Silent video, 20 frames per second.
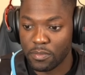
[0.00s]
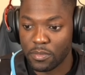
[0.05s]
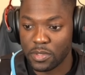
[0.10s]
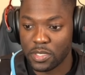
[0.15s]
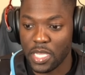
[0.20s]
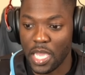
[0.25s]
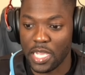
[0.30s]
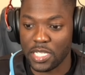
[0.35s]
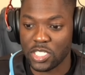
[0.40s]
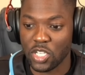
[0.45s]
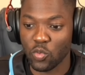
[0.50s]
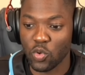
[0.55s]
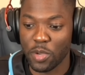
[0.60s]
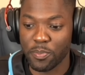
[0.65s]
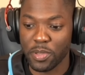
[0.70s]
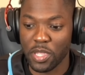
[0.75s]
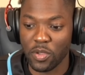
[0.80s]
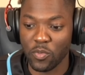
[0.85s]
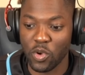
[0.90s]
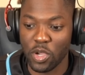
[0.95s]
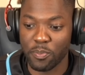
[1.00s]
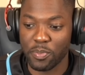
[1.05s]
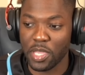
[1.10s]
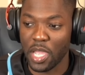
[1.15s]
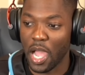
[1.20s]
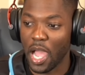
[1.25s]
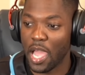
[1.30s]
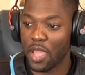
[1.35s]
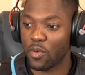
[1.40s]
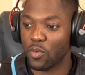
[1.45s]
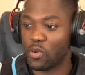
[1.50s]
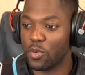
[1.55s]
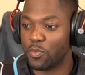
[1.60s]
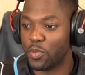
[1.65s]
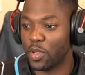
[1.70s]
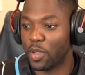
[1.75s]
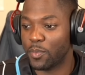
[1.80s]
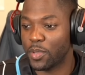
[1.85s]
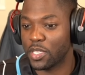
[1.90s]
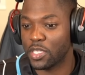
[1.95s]
yeah, so we'll be all right.
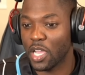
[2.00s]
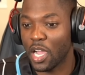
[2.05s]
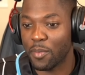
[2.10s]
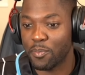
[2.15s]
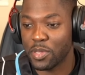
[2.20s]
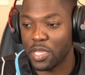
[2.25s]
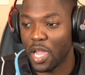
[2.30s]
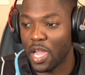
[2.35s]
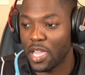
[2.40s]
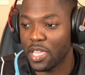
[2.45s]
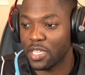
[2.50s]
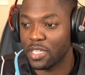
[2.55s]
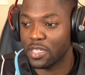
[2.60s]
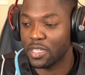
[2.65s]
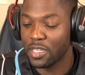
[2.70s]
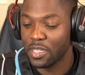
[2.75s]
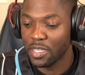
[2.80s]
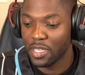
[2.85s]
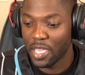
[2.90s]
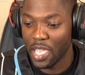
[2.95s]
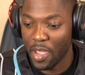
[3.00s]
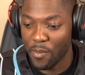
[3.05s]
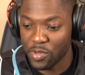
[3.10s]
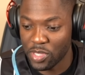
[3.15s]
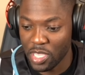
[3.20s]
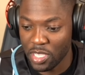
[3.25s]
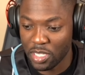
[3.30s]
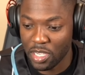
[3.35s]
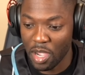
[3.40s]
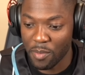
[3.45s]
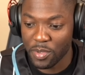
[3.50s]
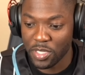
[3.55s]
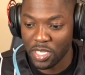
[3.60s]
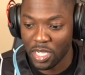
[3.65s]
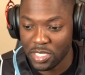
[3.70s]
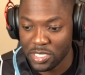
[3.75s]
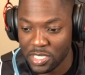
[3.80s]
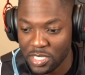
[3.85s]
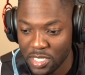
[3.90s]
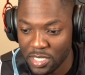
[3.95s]
I mean, y'all be all right. Everything coming,
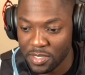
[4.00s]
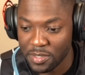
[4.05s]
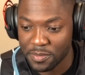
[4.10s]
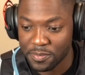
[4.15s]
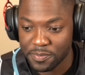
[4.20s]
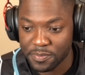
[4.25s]
y'all see it.